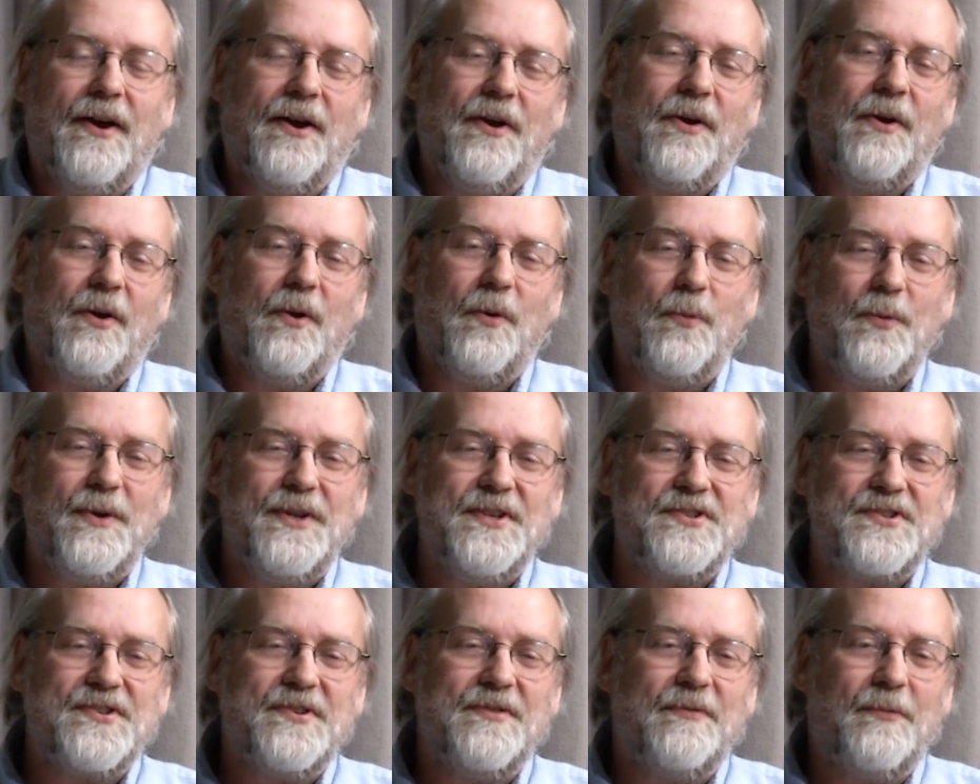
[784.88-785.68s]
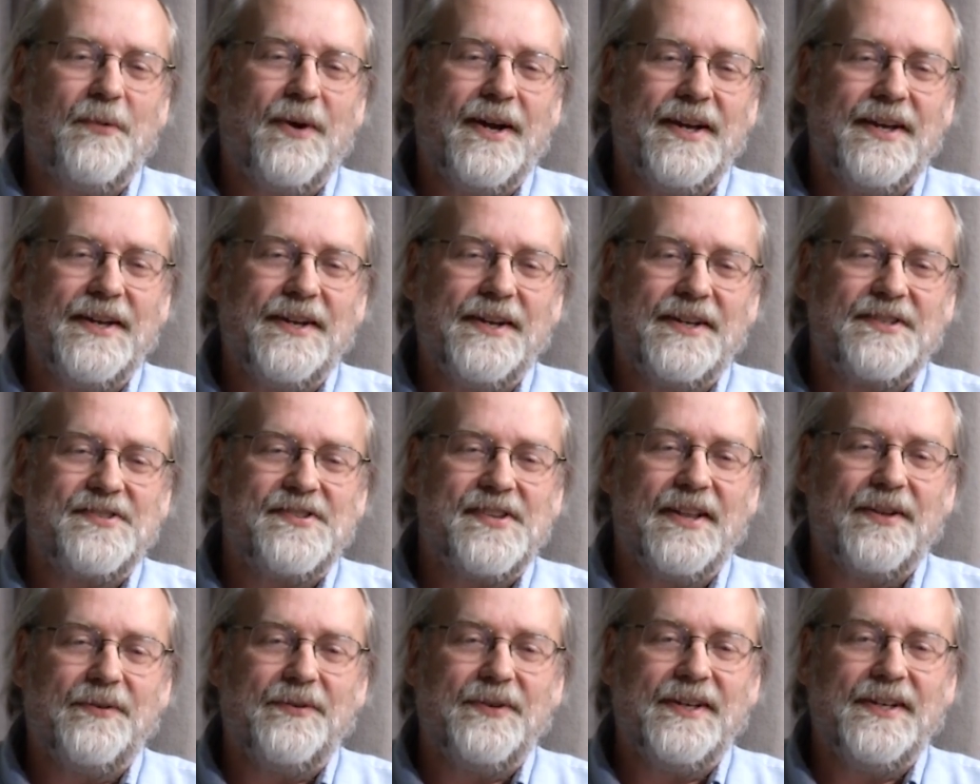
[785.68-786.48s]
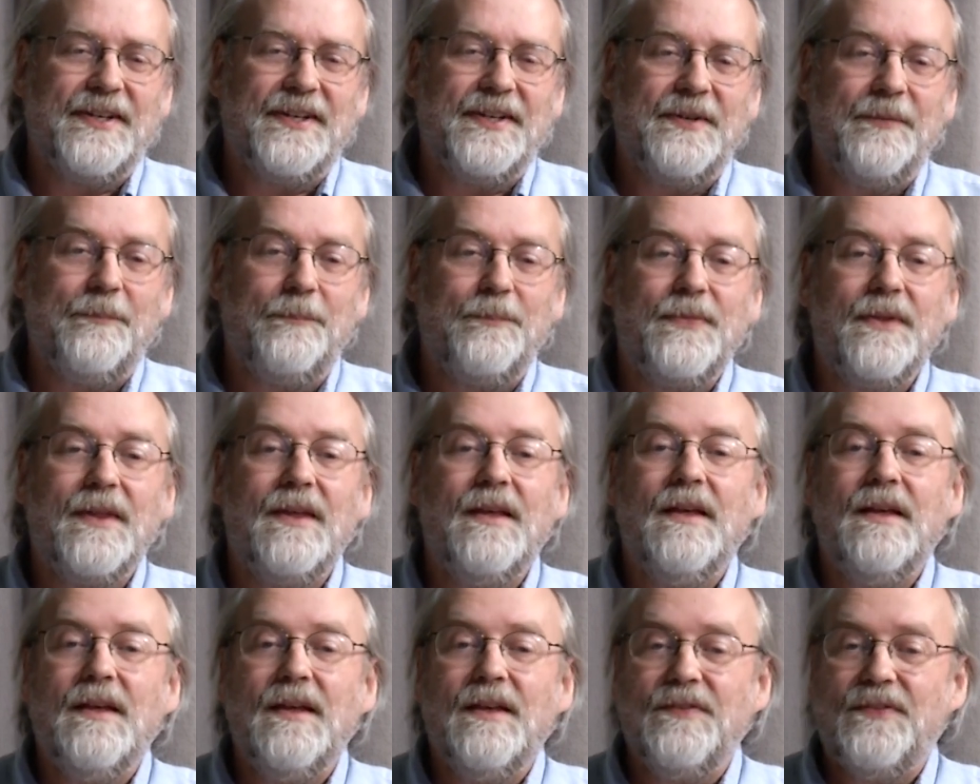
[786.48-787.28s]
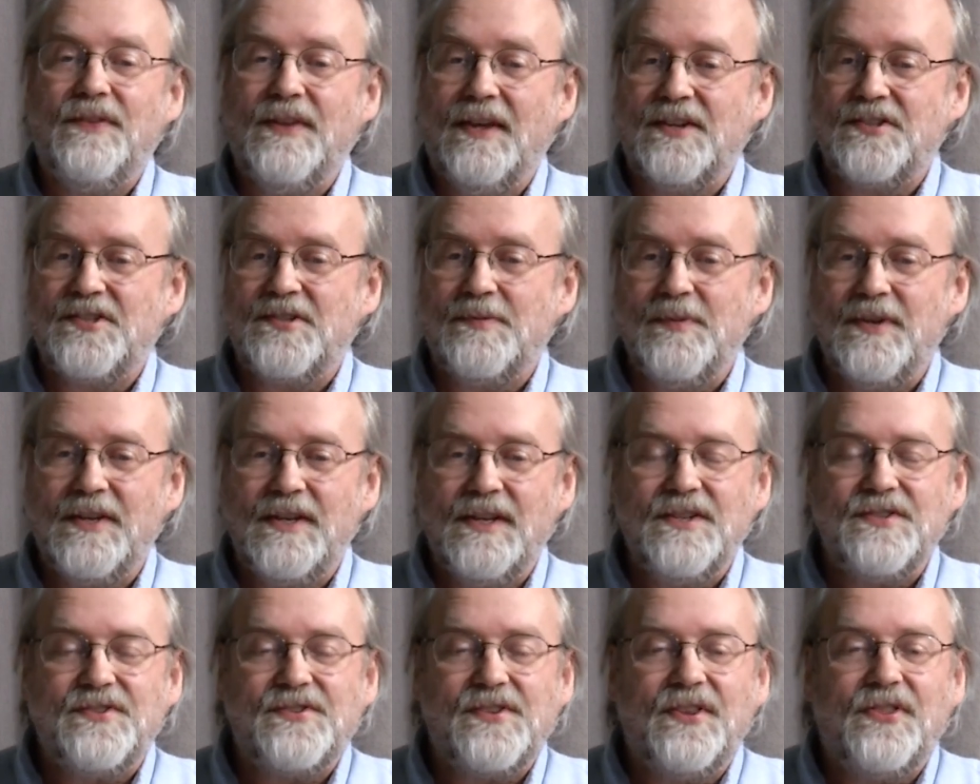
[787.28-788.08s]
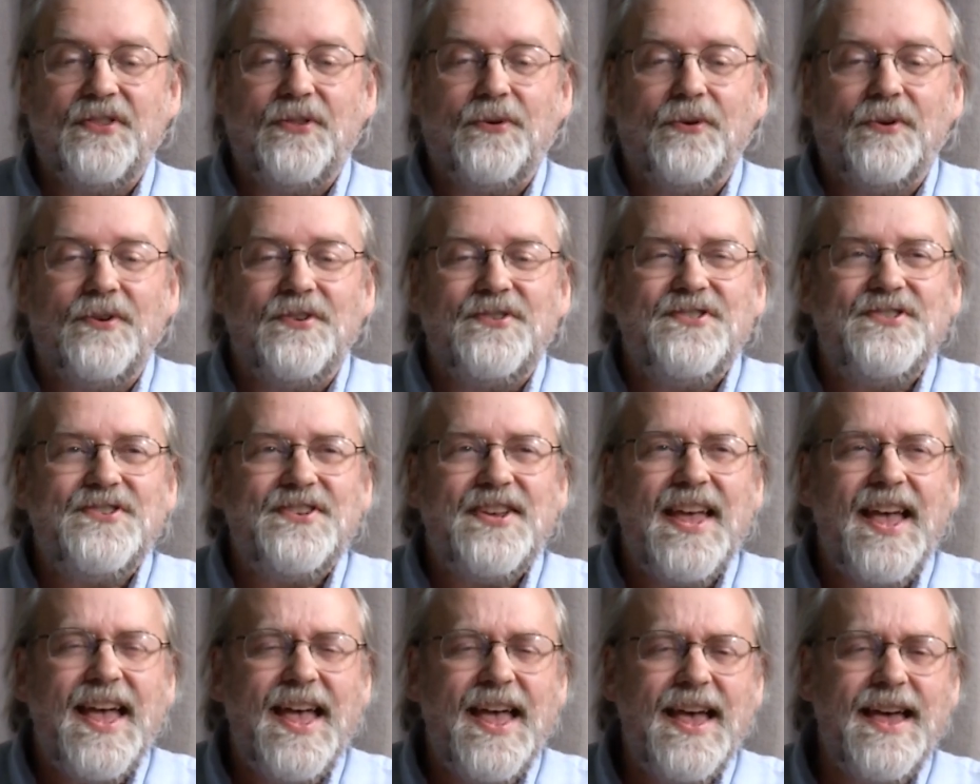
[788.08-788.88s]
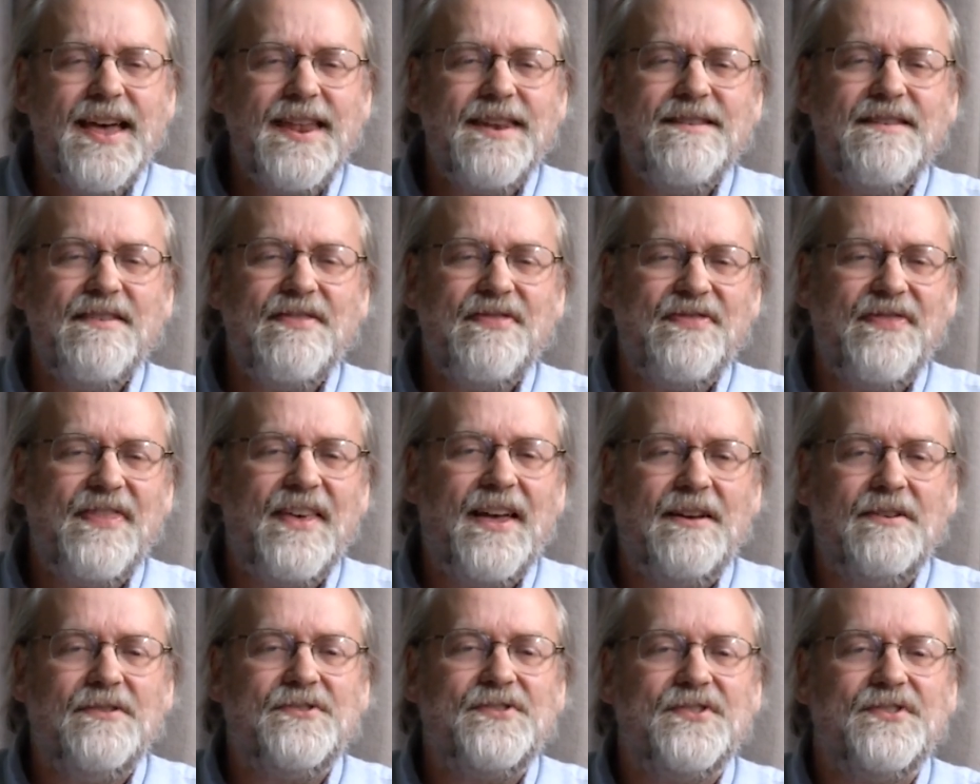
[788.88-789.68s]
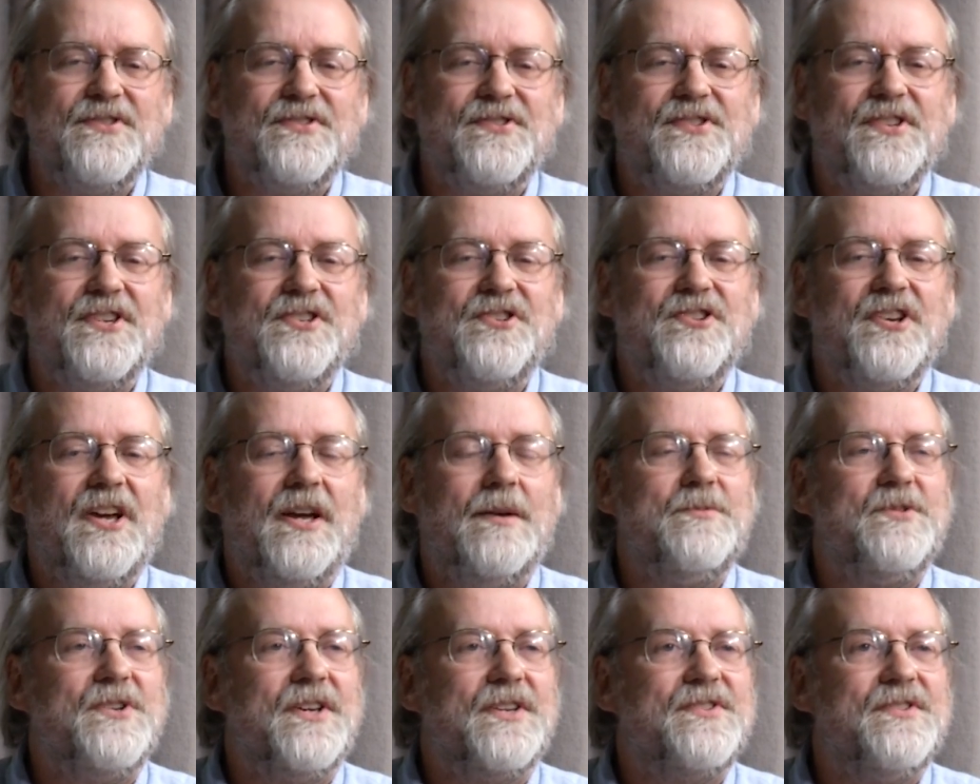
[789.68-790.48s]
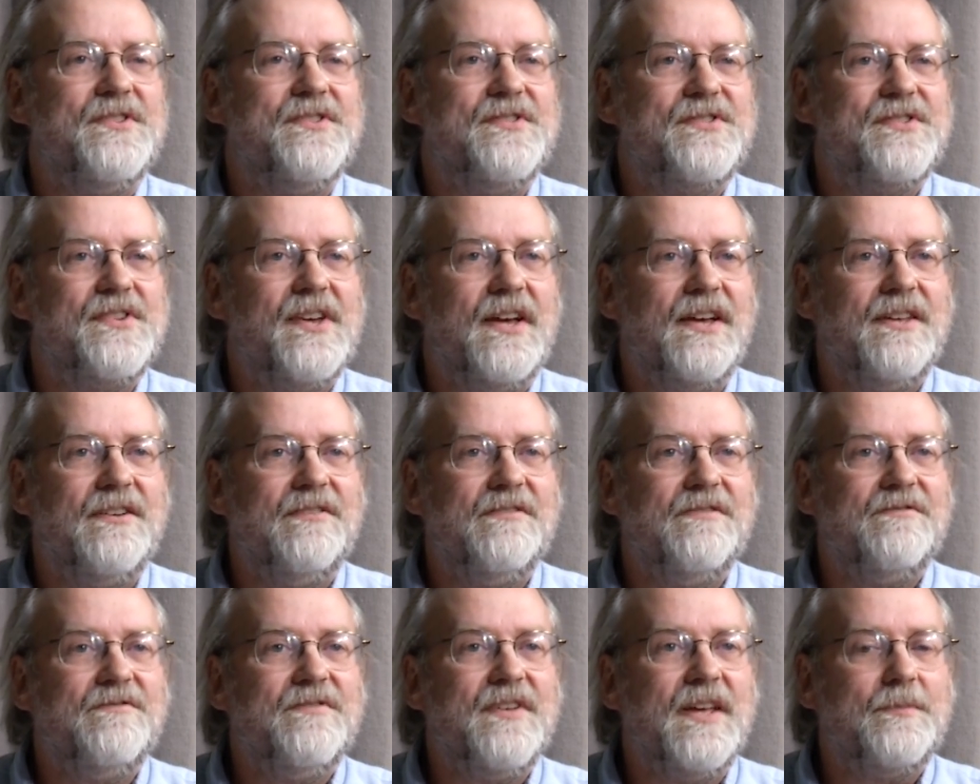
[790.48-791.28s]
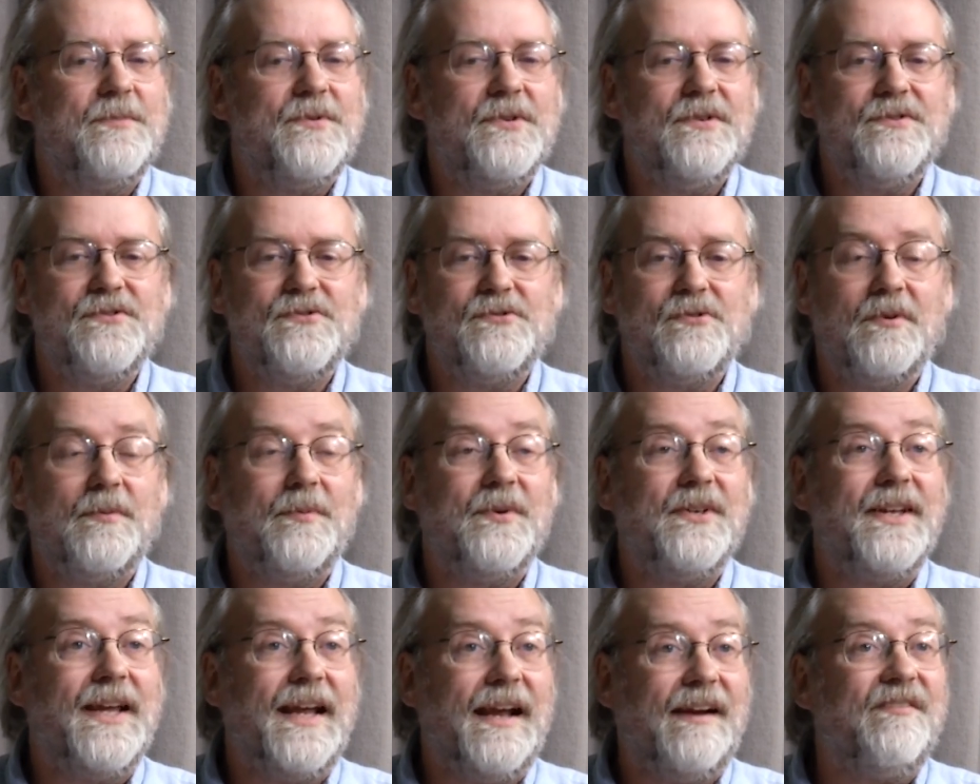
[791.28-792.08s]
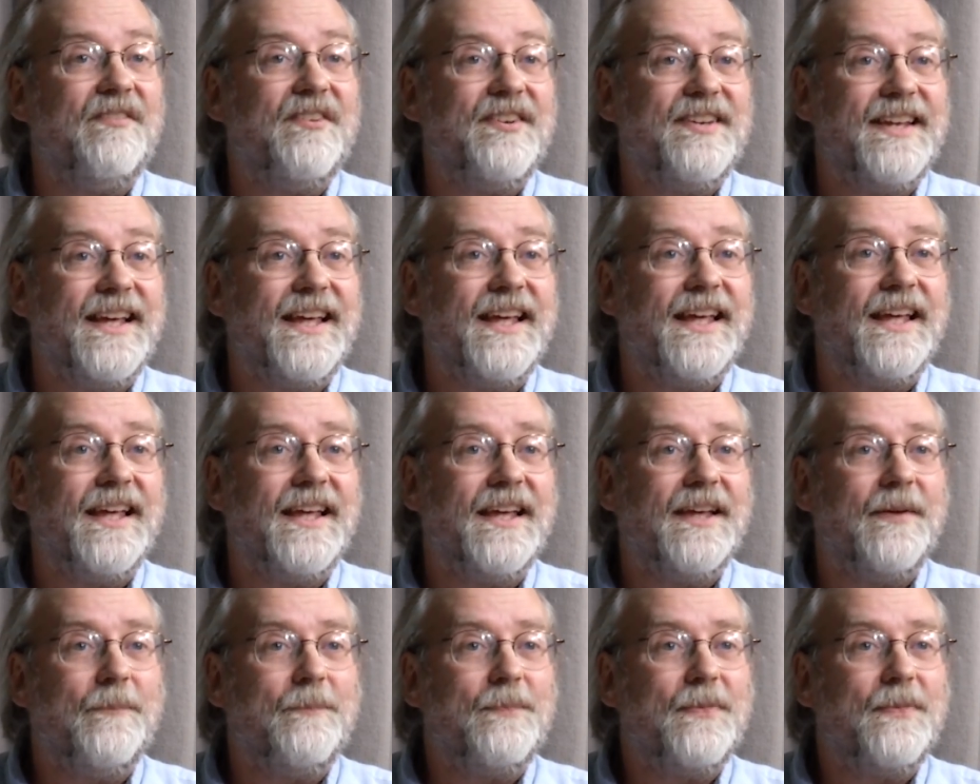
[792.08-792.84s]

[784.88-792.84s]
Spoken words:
reason why it accelerated. The estimate is that there are 10,000 such objects inside of Neptune's orbit every day,